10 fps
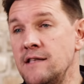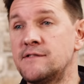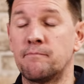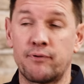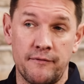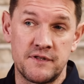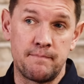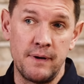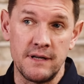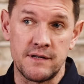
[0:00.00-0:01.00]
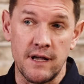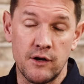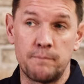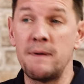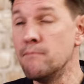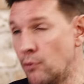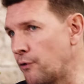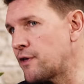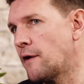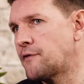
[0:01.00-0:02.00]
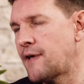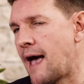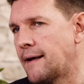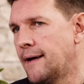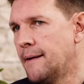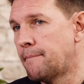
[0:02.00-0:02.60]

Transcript: gains in profitability could be more than offset